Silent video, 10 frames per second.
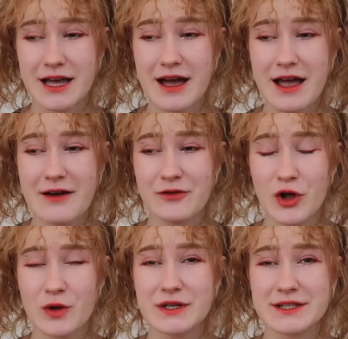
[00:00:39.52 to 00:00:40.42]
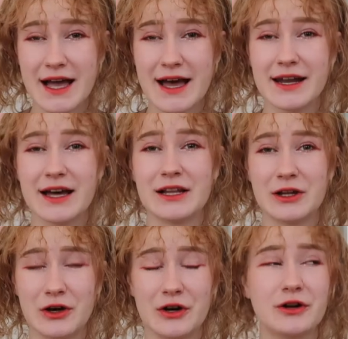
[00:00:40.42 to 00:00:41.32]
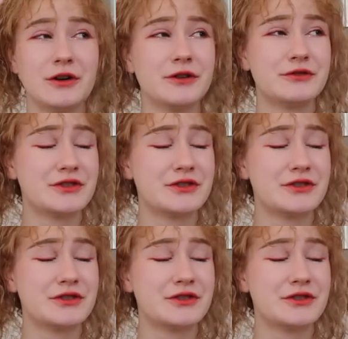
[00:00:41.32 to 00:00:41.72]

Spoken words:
I have always had a lot of